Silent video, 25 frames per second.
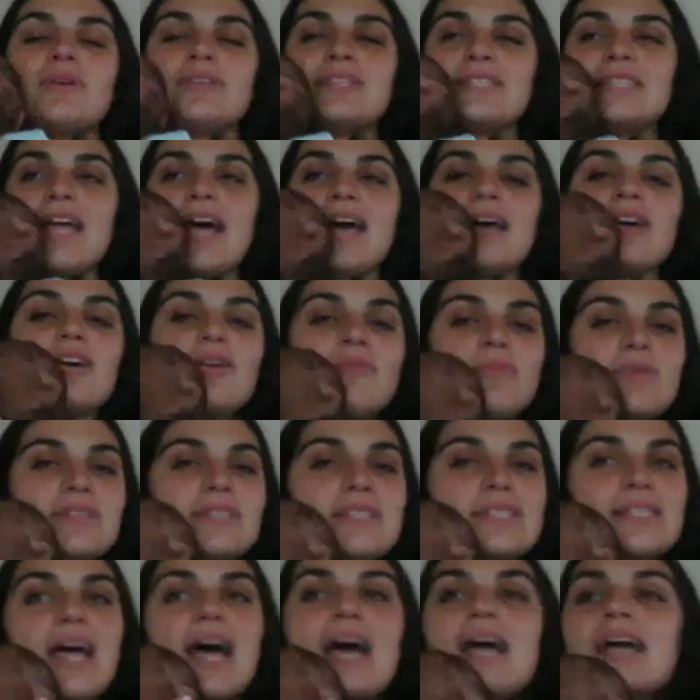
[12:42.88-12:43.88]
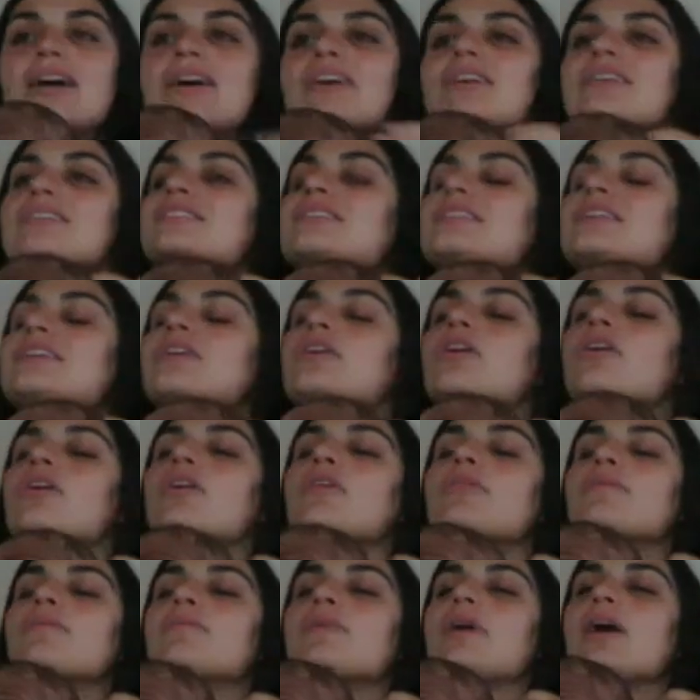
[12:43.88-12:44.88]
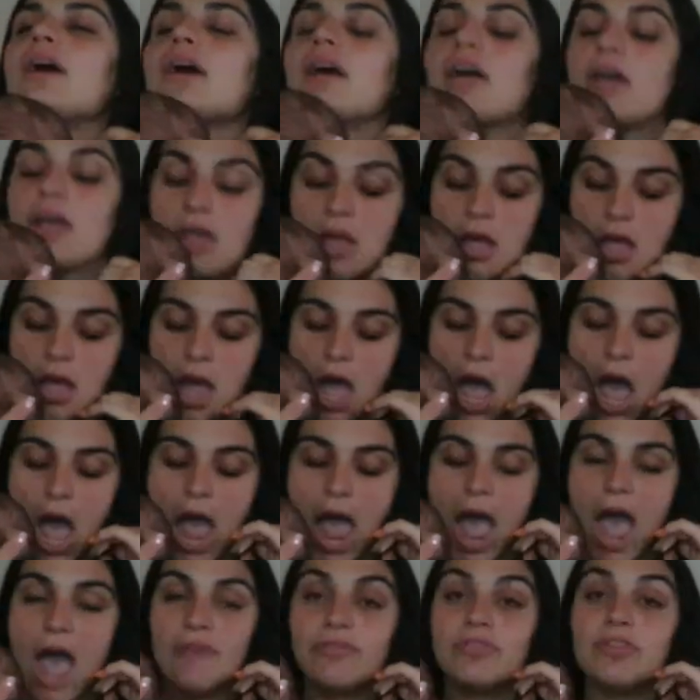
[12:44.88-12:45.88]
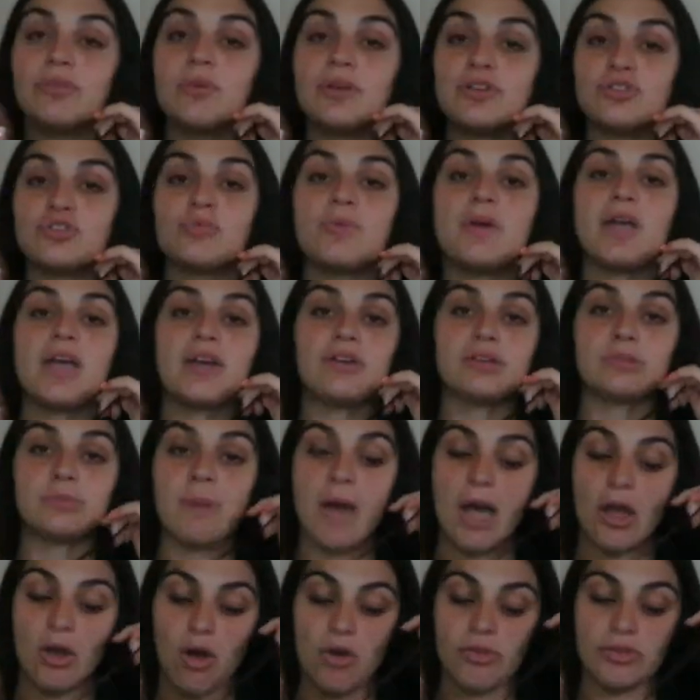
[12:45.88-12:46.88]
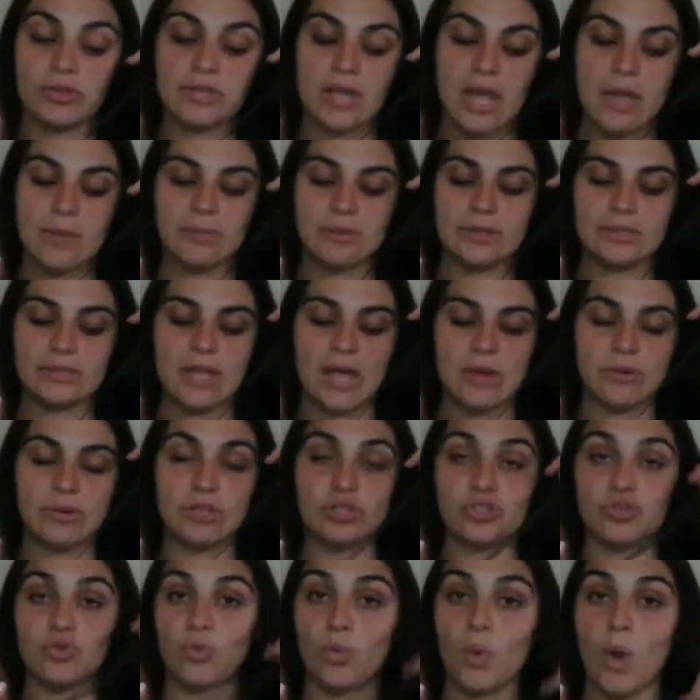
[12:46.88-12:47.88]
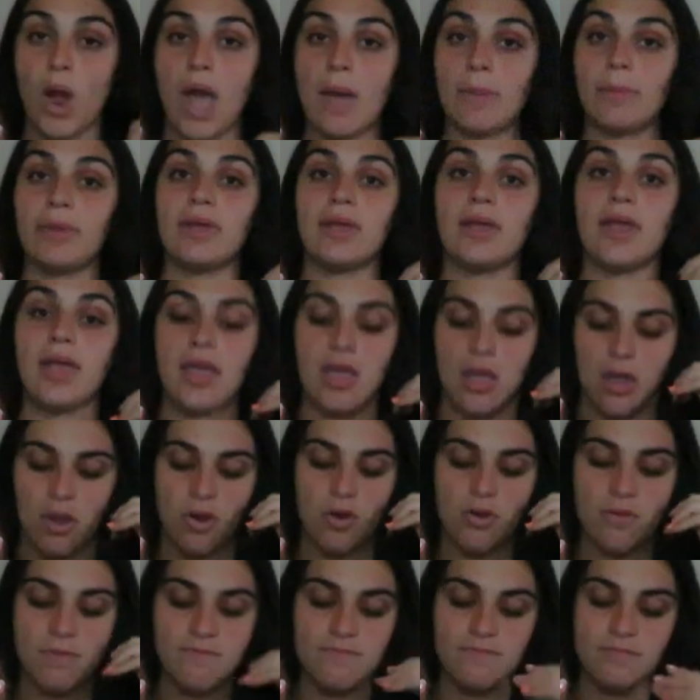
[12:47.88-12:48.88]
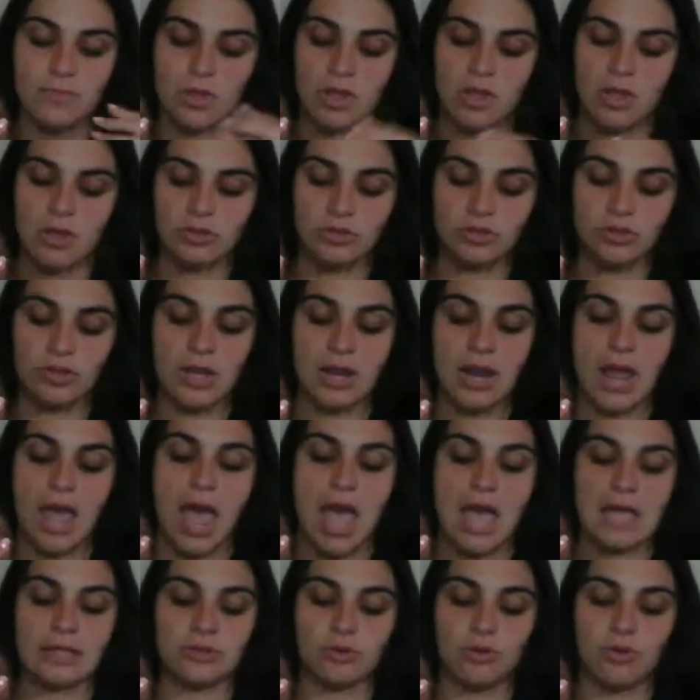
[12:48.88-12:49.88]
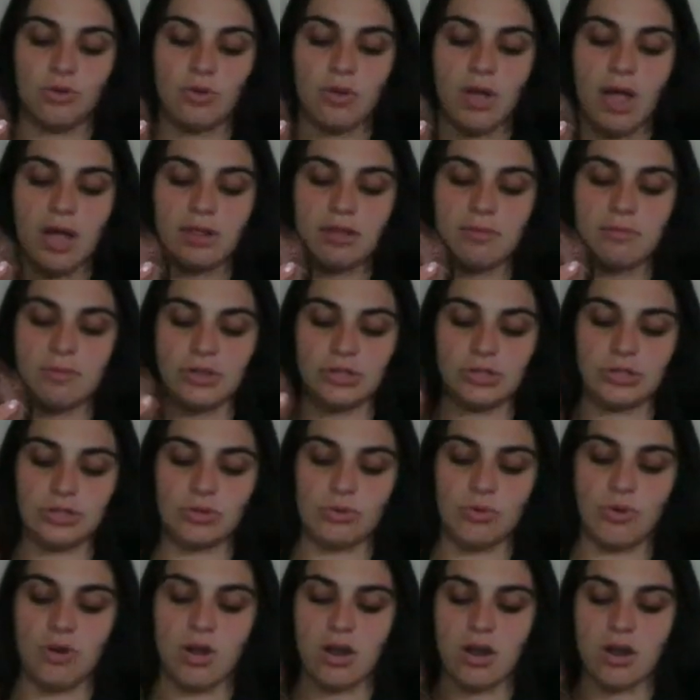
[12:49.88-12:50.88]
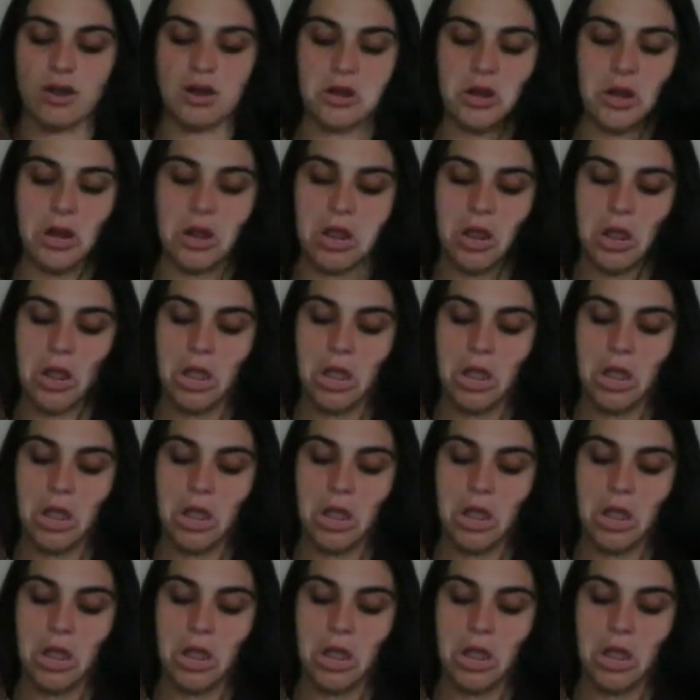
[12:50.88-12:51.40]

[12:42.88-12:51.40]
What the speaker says: we snuggle, we snuggle. See, oh, I have to make sure my hair is back all the time because now he's grabbing hair. So that adds a whole element to our